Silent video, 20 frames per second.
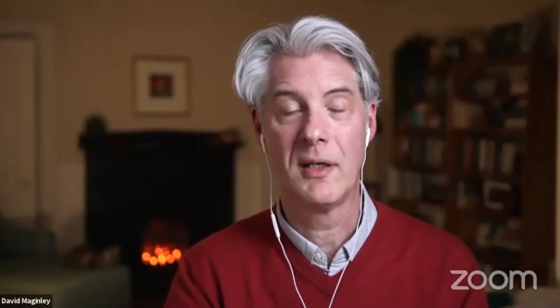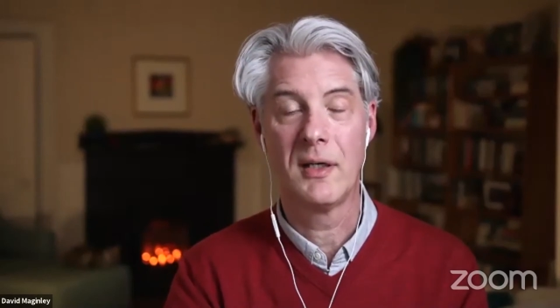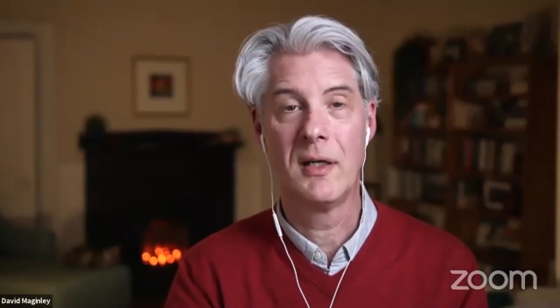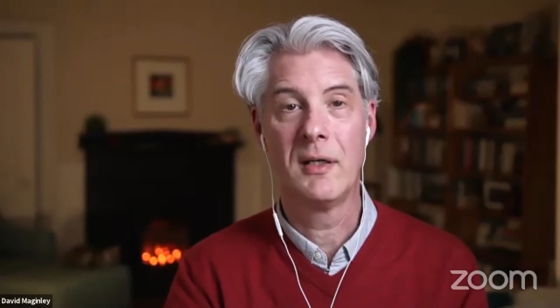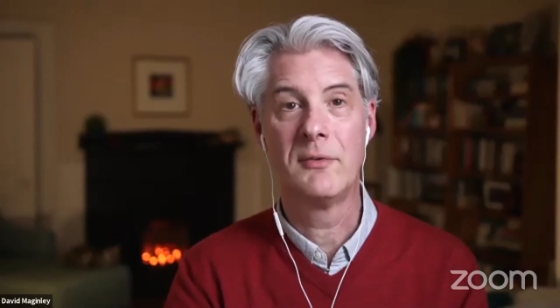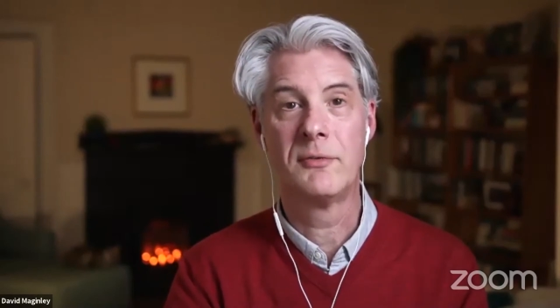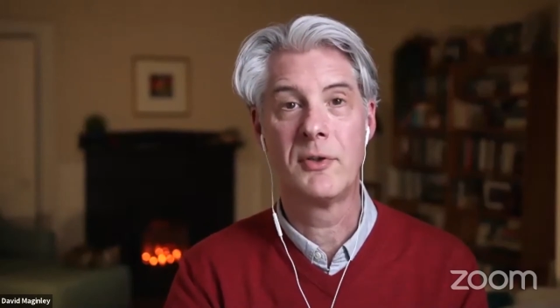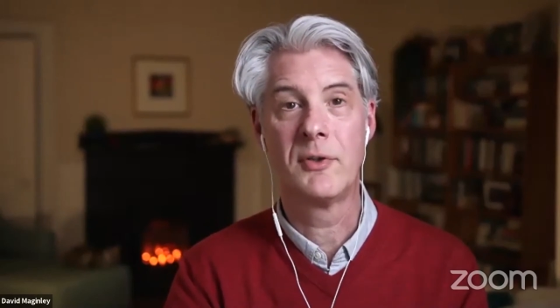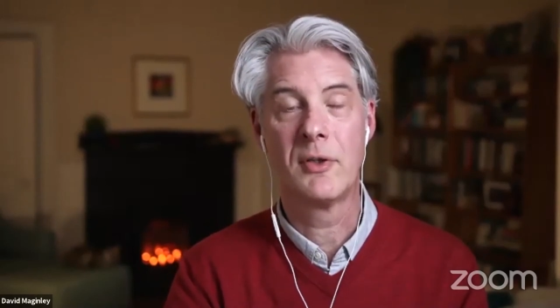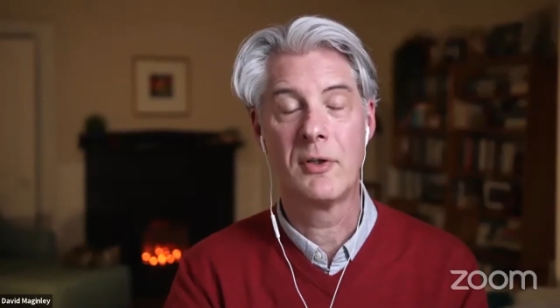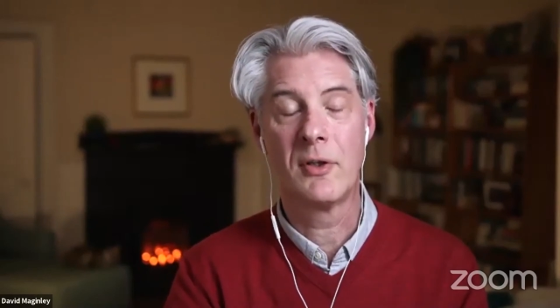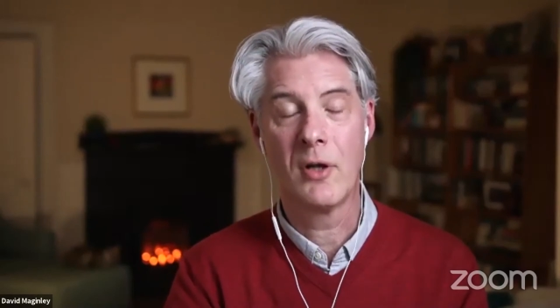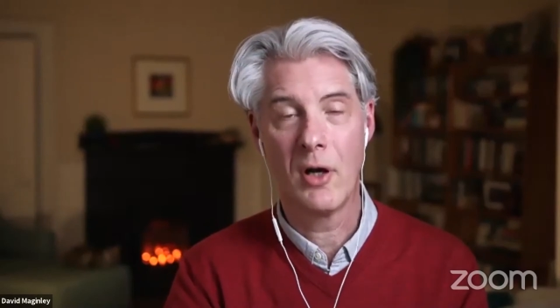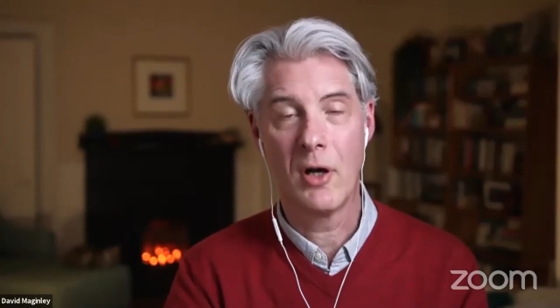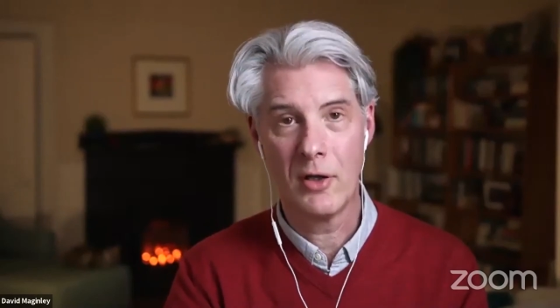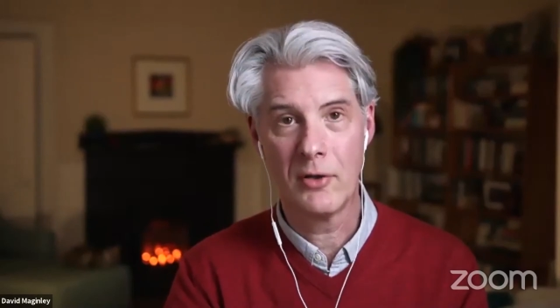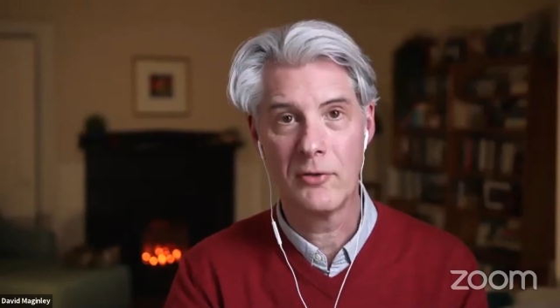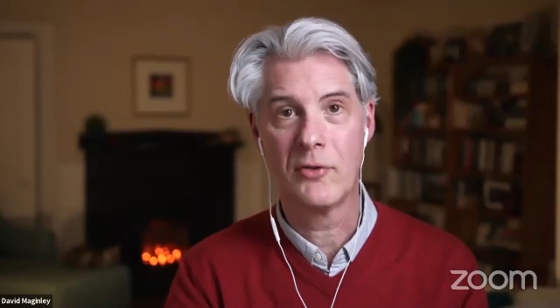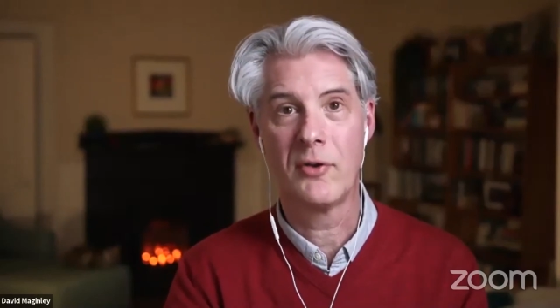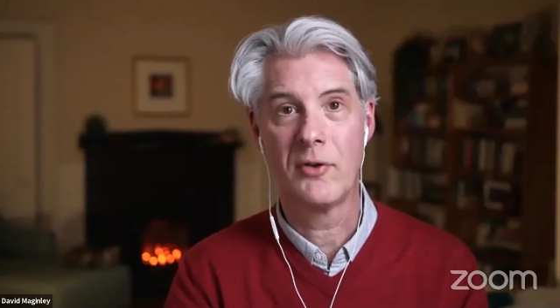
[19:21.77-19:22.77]
of
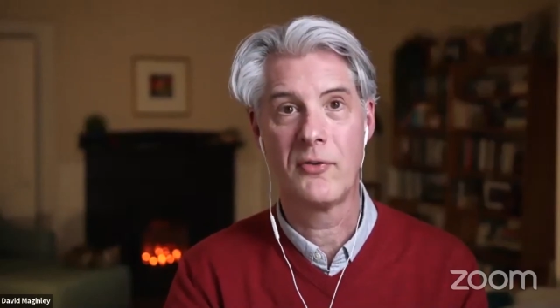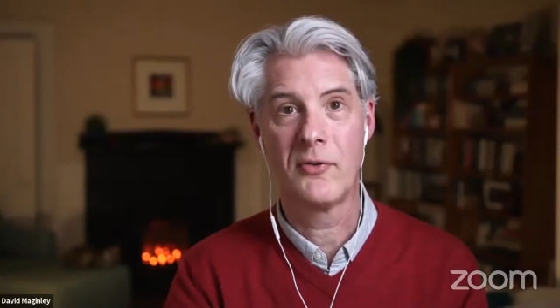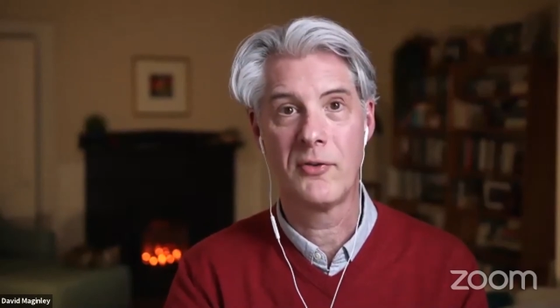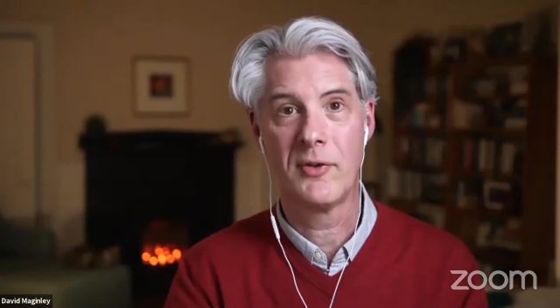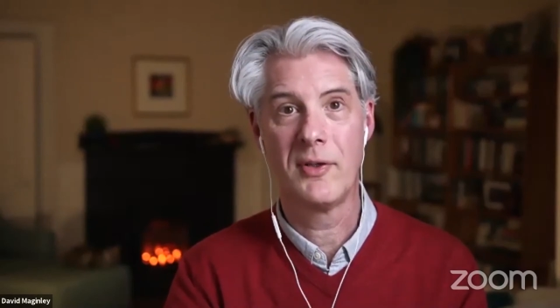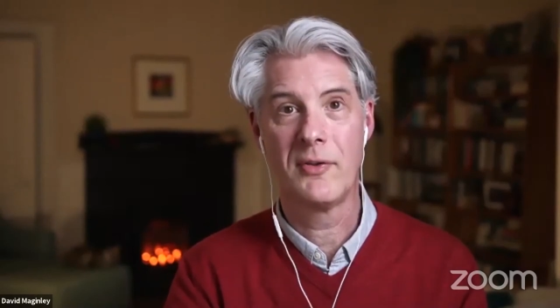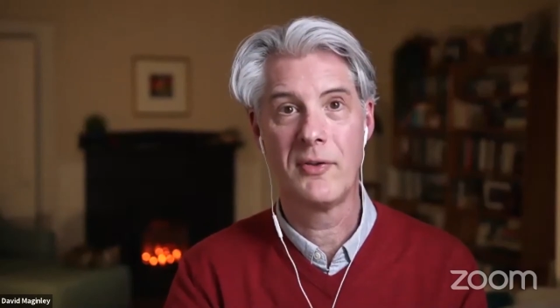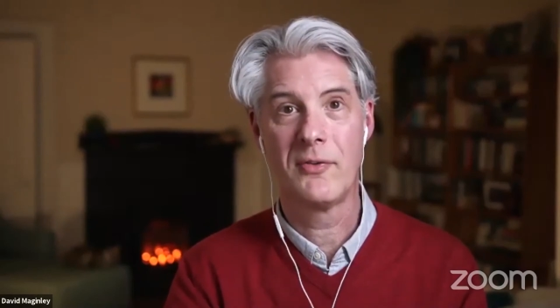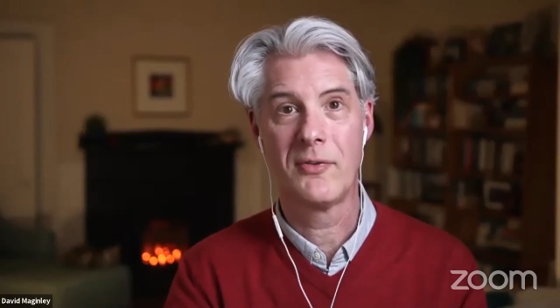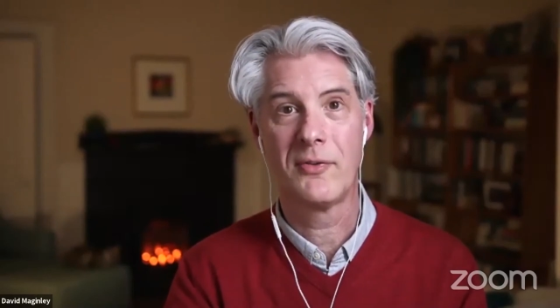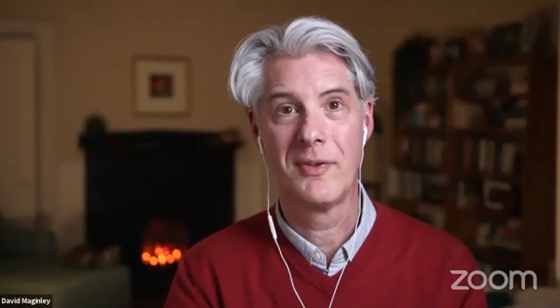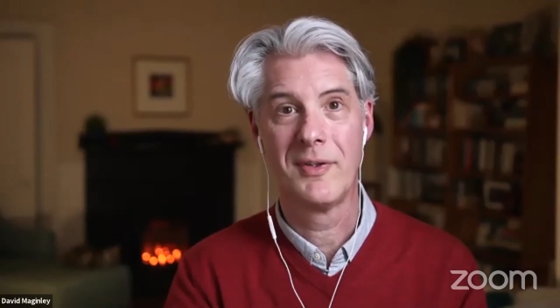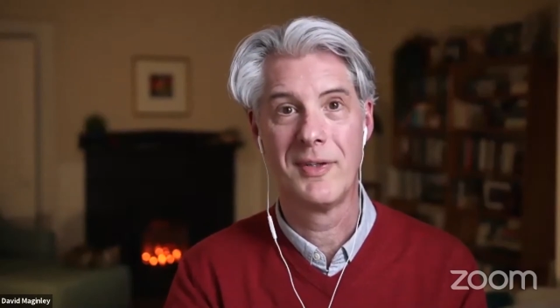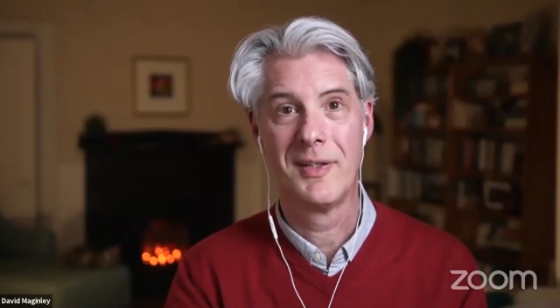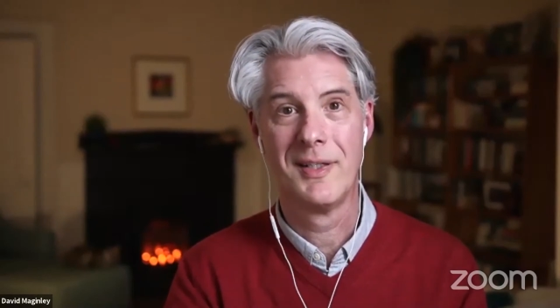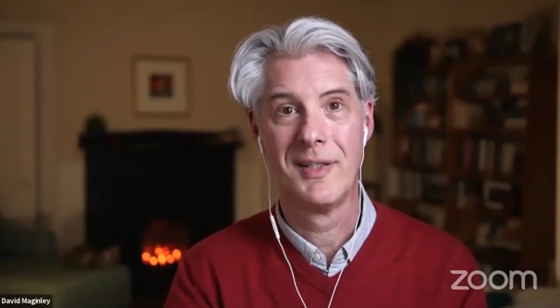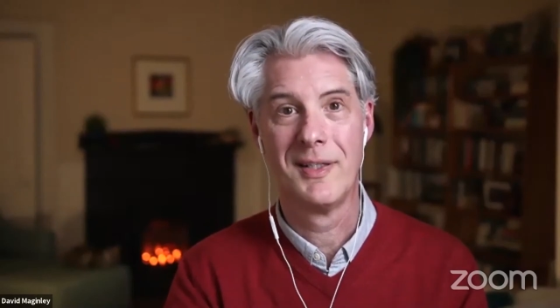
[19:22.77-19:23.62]
consciousness.